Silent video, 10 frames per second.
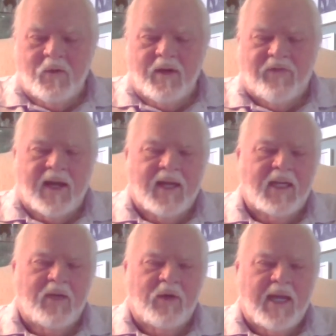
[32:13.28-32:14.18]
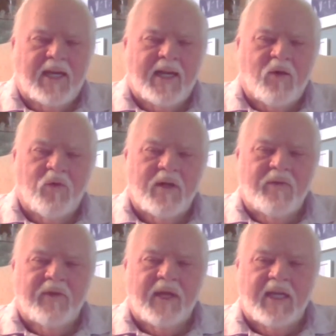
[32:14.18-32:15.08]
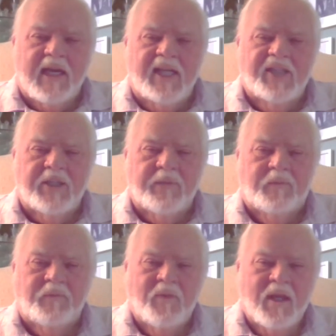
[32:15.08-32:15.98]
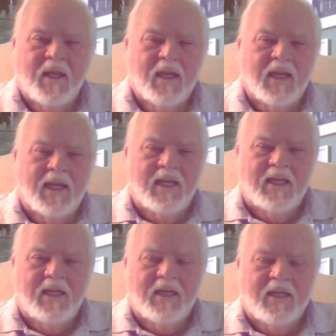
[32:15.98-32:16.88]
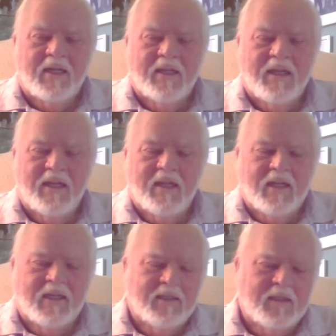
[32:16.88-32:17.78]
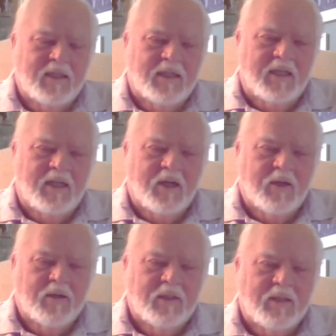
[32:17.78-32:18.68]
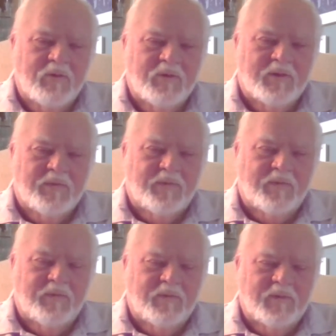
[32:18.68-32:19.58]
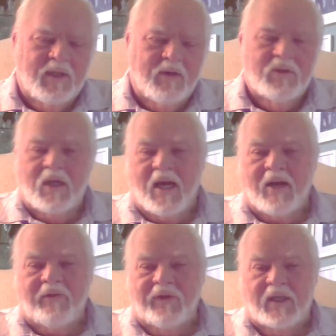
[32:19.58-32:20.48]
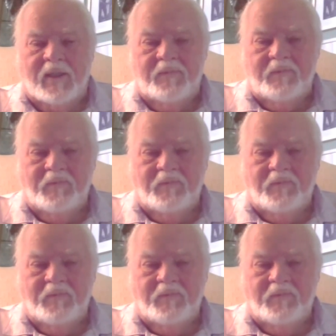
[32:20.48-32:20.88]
finally had that one vacation, and it was a lot of fun.